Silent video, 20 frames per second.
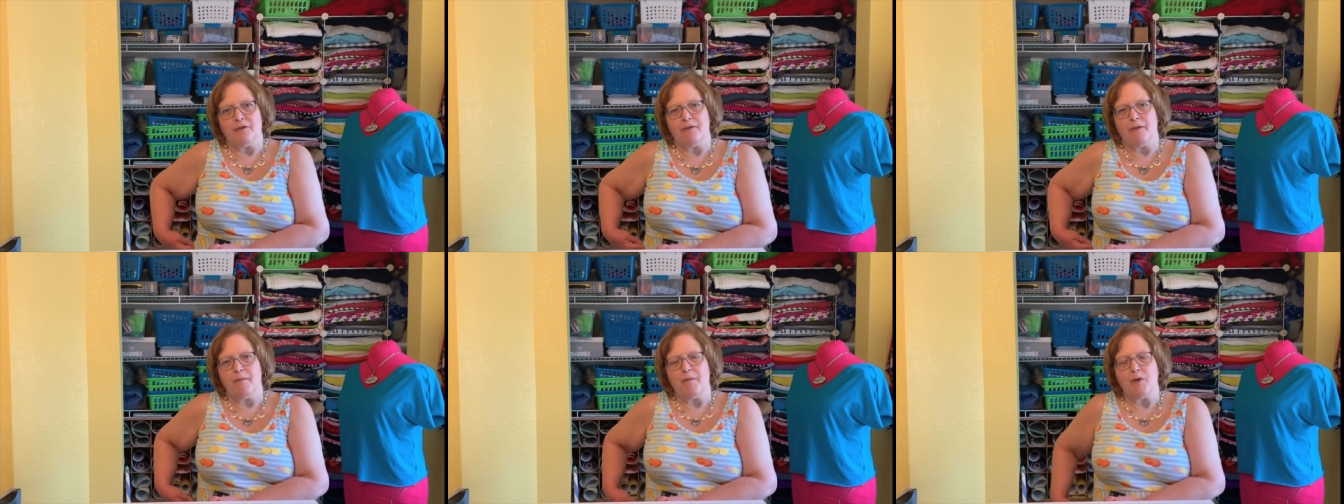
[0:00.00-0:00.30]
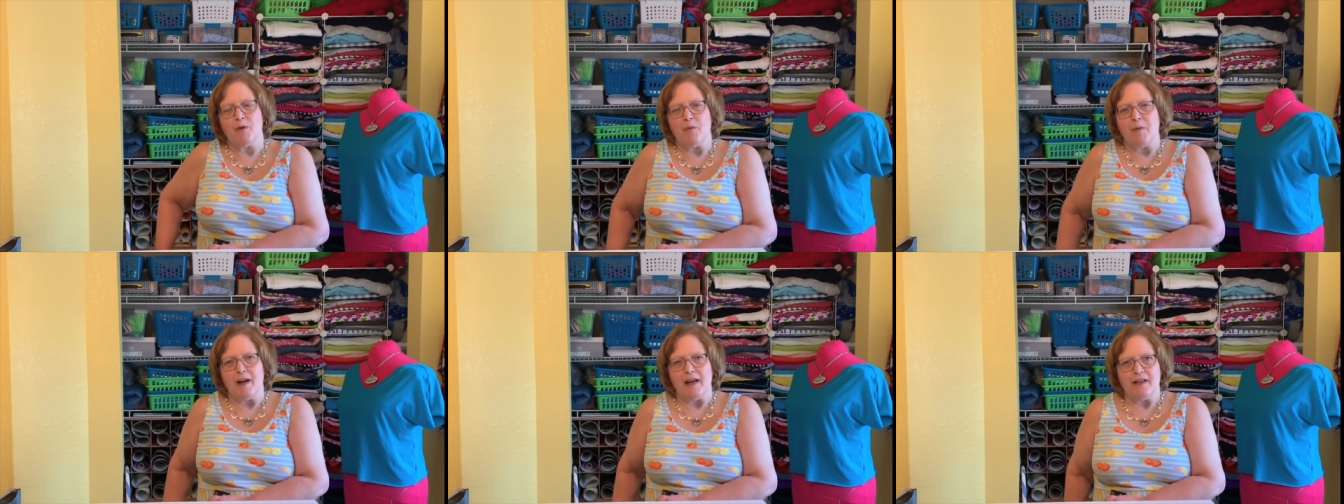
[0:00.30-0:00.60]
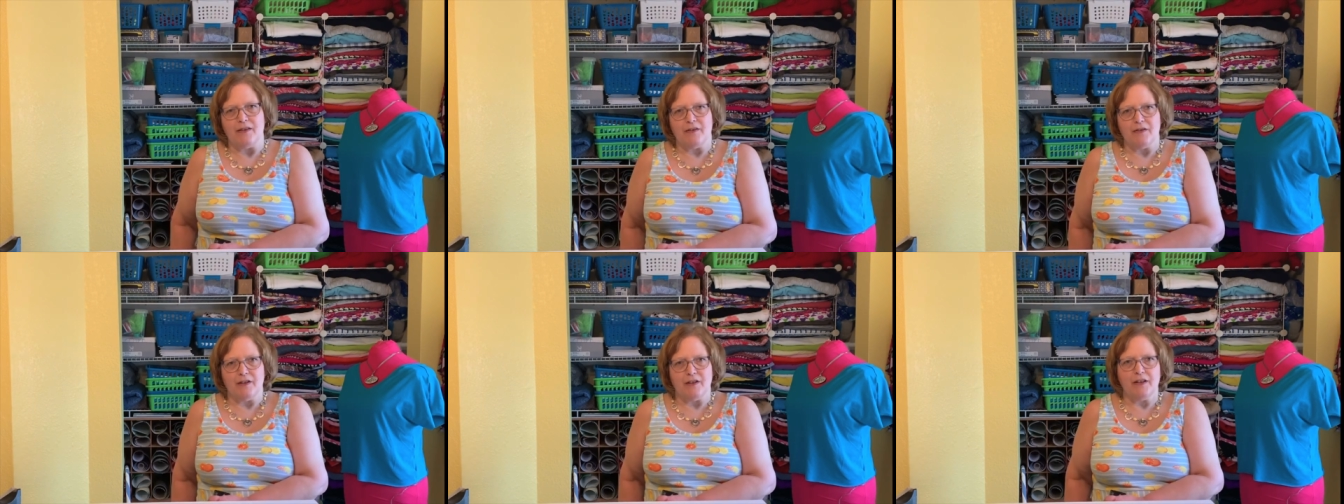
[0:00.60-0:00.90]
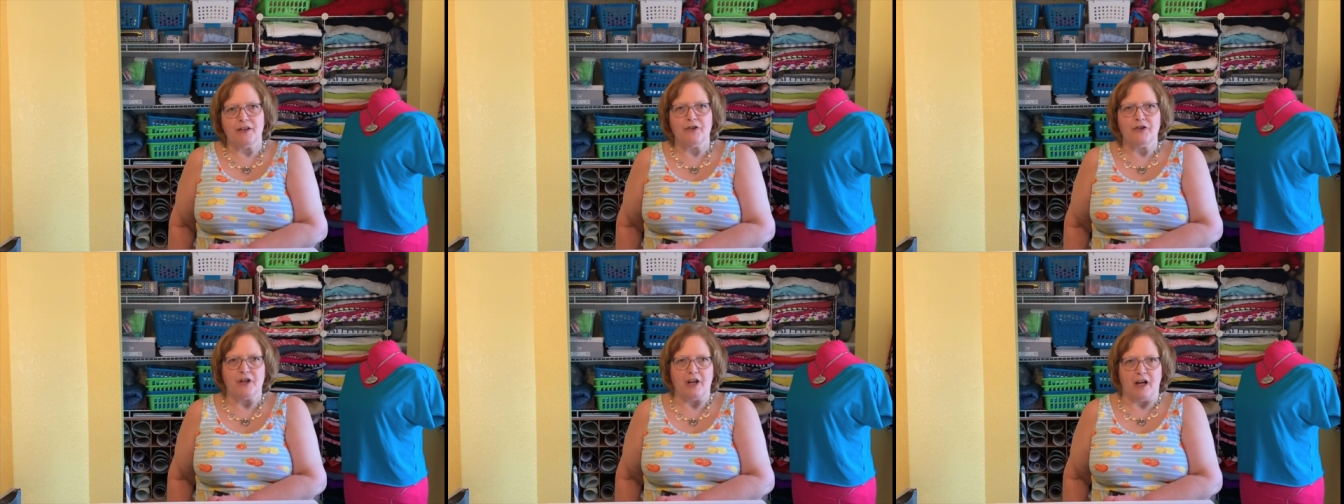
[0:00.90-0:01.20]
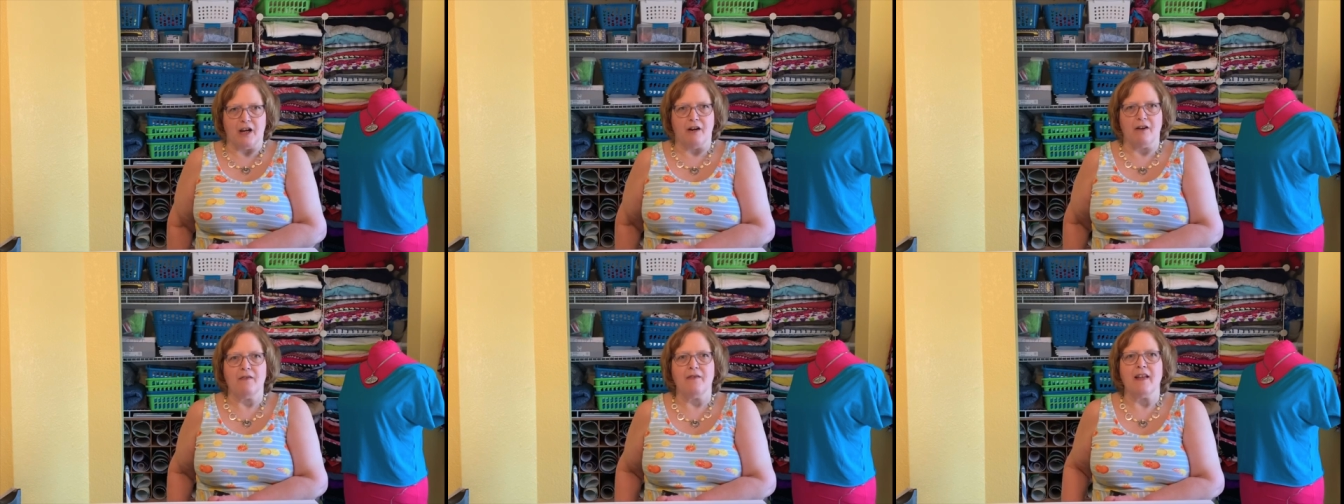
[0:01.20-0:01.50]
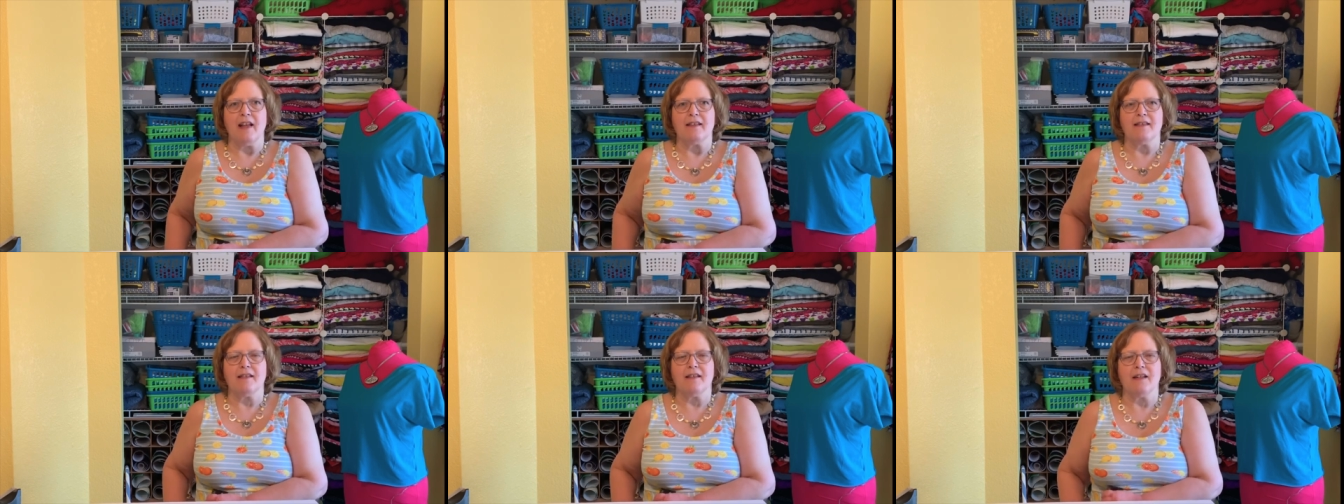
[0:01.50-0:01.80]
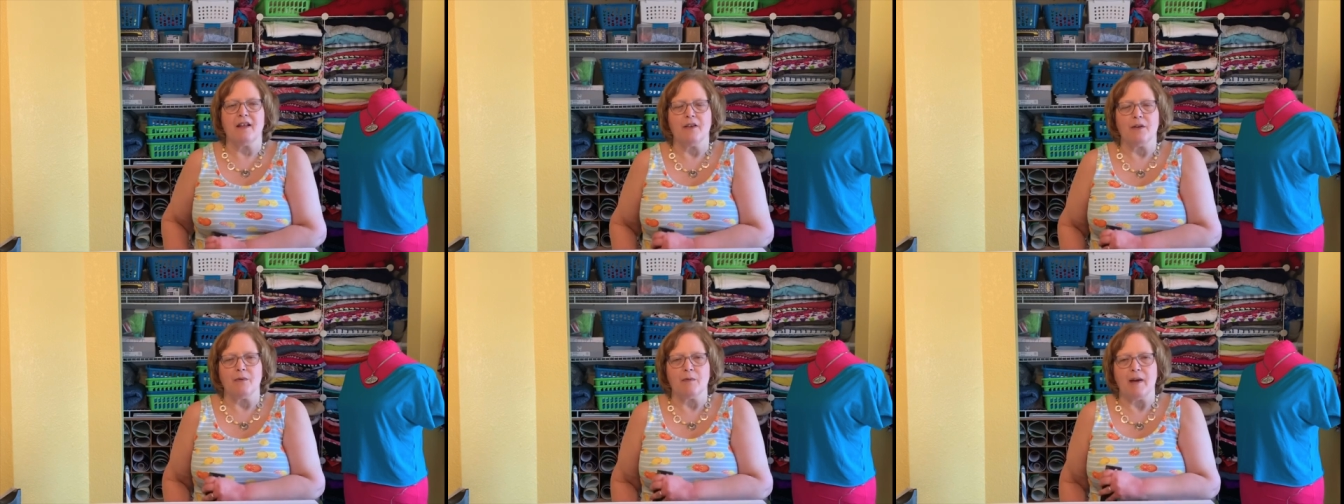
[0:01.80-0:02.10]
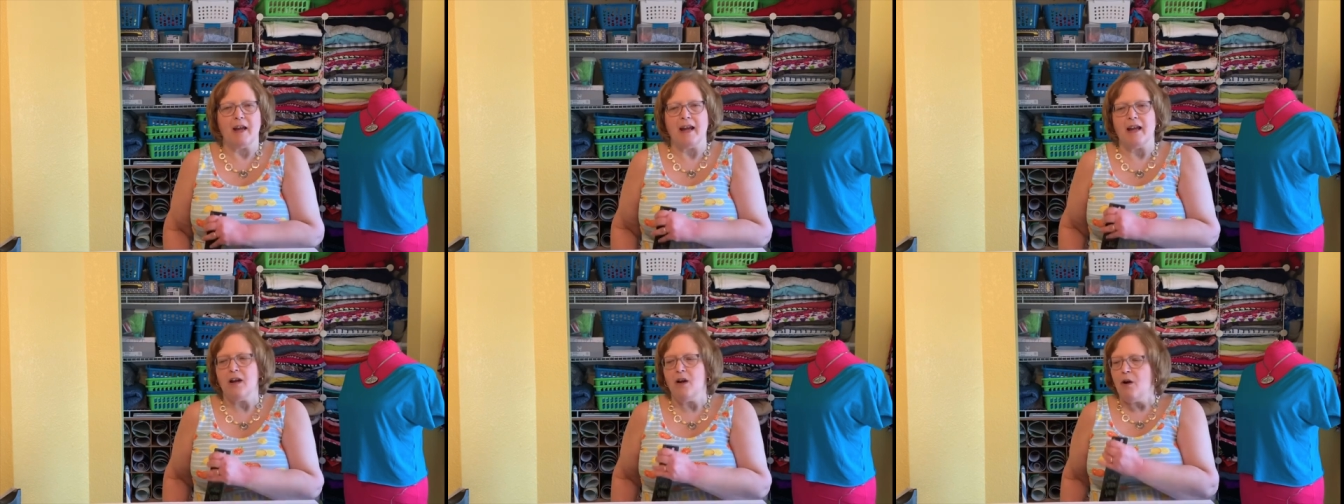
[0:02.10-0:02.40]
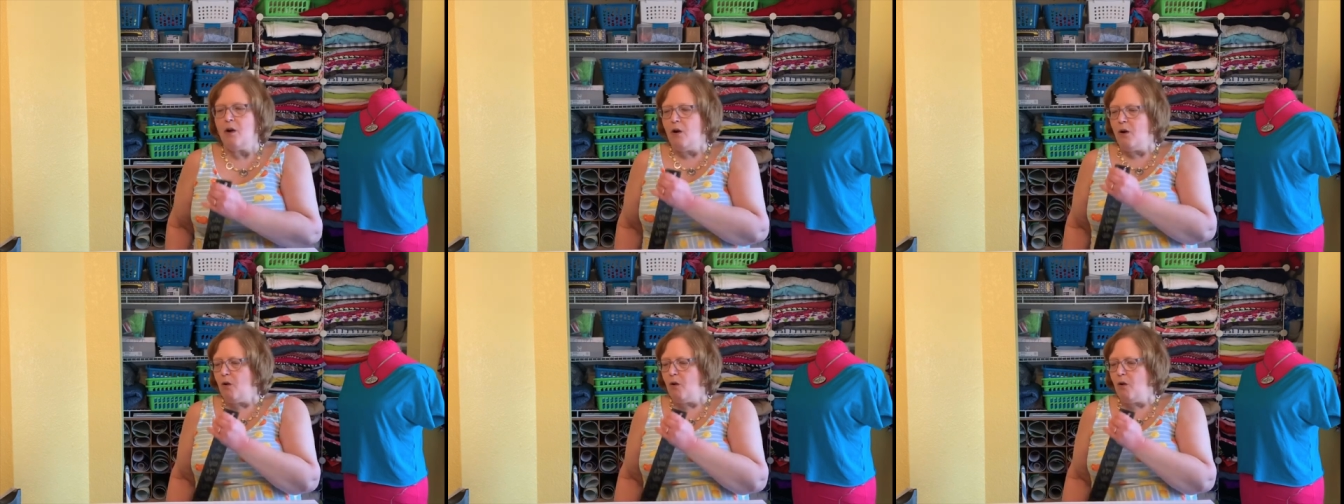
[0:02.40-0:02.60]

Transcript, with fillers: from your waist to the chair. That's another way.